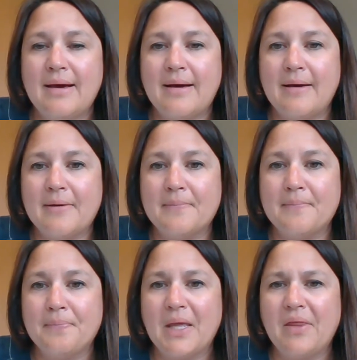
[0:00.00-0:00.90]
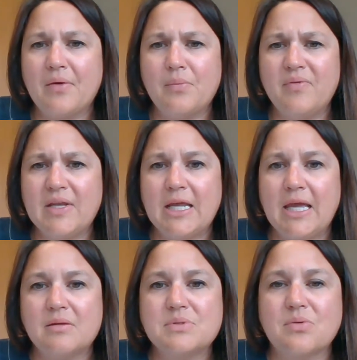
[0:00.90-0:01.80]
I think we'll move in
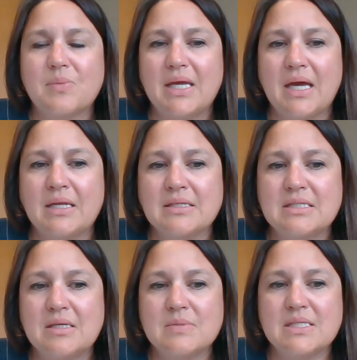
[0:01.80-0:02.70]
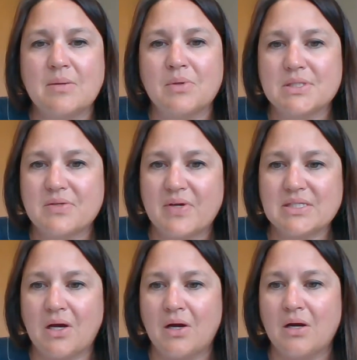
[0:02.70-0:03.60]
Caleb's room again. It seems that most of us
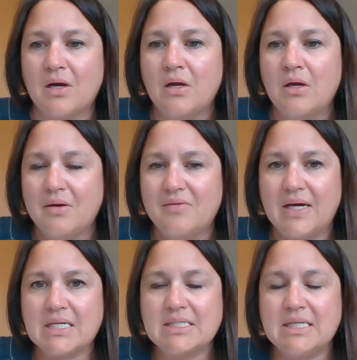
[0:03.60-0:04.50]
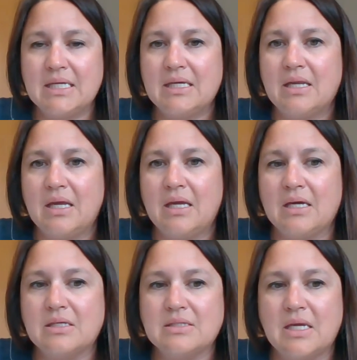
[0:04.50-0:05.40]
are vaccinated
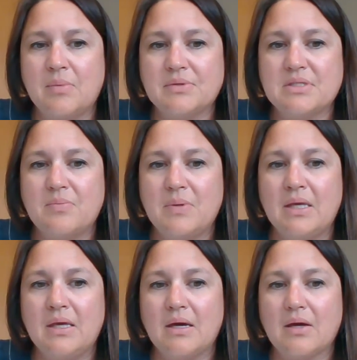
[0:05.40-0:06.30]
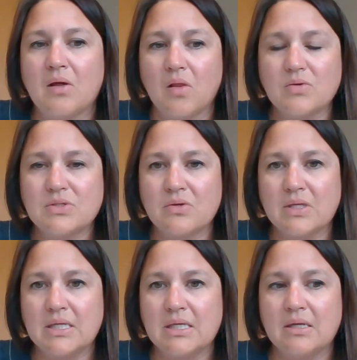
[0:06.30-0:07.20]
and able to be closer
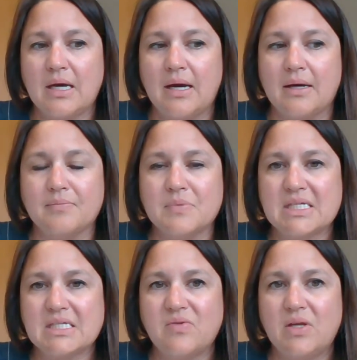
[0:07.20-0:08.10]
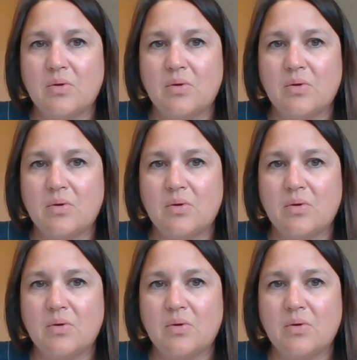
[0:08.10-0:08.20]
than 6 feet.